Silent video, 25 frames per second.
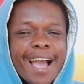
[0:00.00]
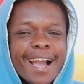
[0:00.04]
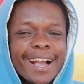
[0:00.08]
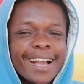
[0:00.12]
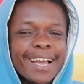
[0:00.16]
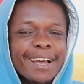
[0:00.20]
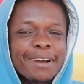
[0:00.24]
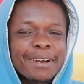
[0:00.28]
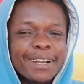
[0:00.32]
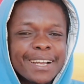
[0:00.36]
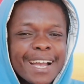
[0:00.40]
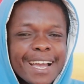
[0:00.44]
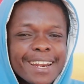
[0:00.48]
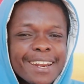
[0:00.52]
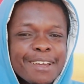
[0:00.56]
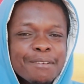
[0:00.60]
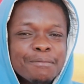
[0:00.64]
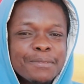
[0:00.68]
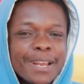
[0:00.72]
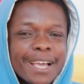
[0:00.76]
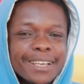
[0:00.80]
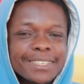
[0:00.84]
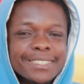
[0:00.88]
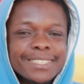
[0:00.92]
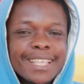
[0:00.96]
aka
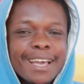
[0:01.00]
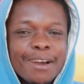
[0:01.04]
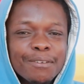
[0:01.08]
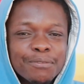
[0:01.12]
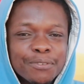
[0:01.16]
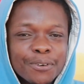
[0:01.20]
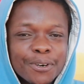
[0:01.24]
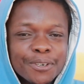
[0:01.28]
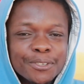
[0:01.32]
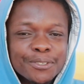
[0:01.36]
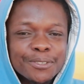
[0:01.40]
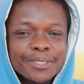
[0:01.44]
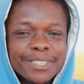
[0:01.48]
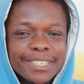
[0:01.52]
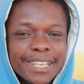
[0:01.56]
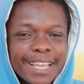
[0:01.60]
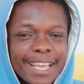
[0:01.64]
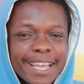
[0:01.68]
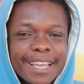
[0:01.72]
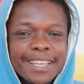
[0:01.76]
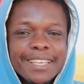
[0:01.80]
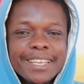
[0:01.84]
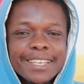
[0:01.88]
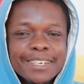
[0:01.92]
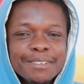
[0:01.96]
Ghana blaster fo so
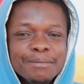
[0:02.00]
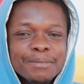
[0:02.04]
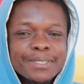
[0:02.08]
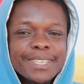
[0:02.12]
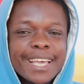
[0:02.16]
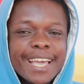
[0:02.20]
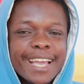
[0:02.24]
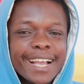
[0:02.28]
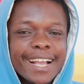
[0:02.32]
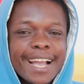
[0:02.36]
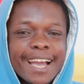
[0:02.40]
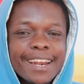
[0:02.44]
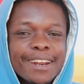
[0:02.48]
de ye ni say